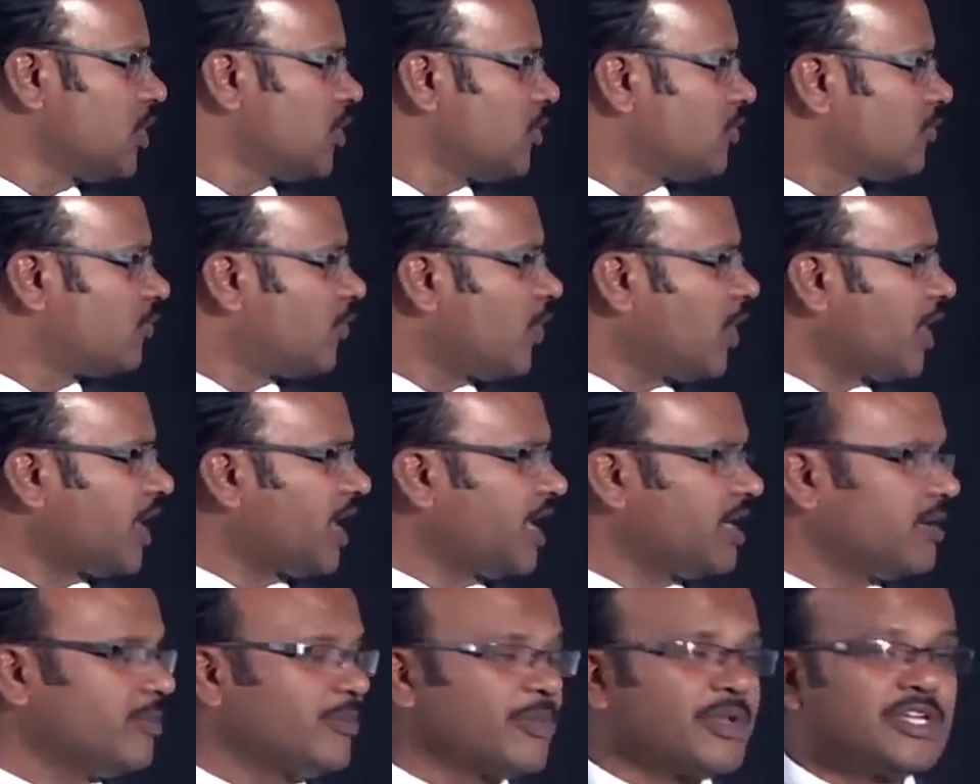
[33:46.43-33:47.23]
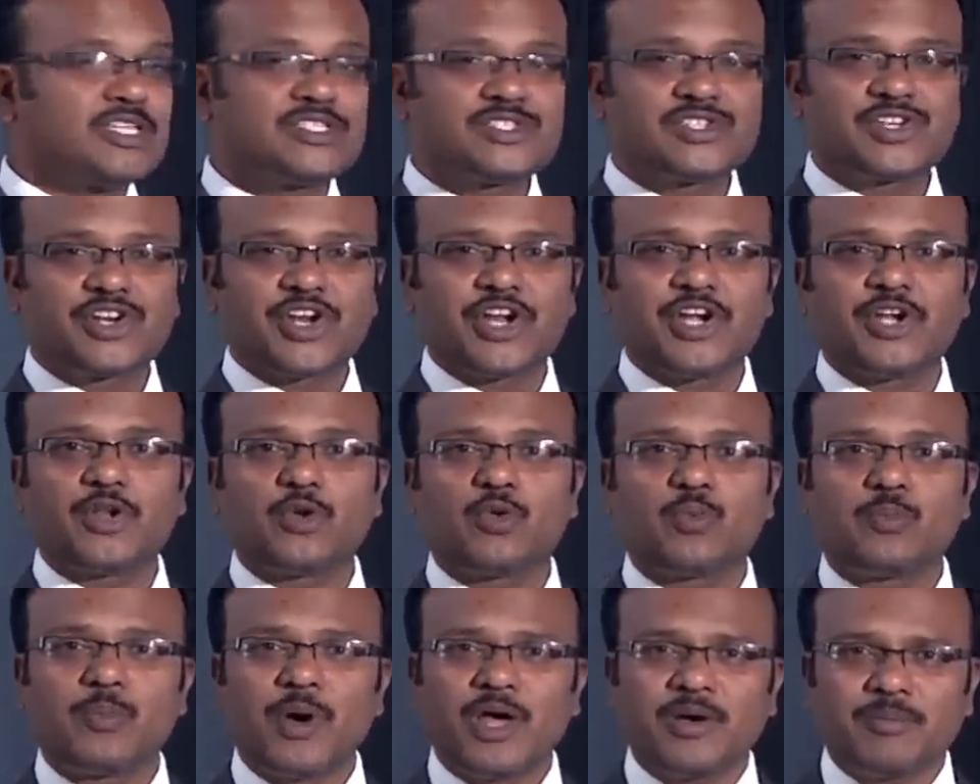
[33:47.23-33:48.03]
for
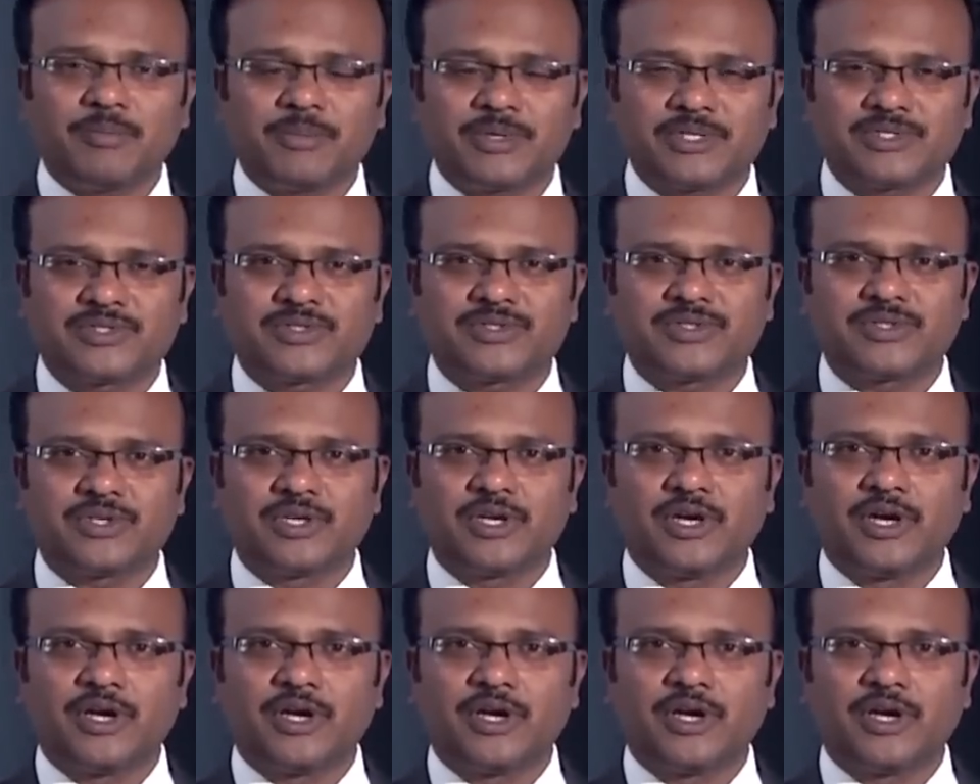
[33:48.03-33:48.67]
administrative purpose.